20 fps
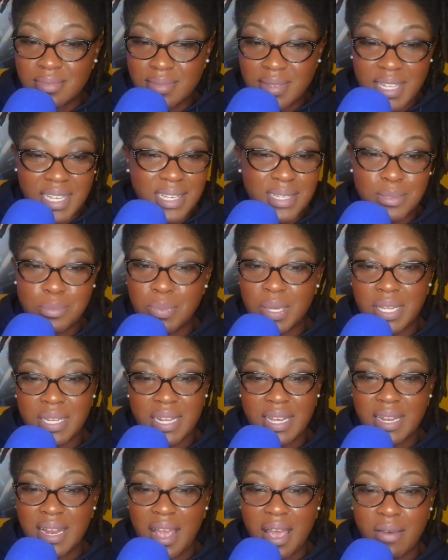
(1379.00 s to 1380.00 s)
These
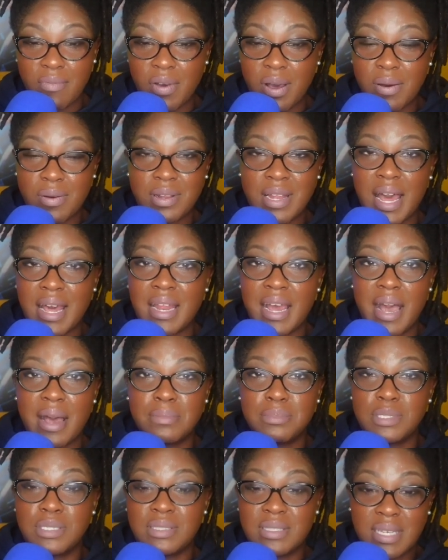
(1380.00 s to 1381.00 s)
men didn't have a whole lot of
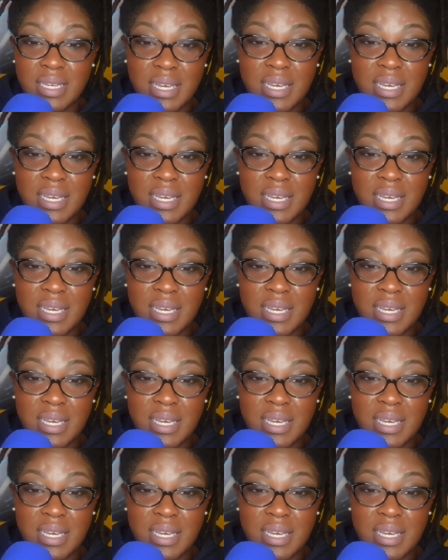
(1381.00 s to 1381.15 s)
options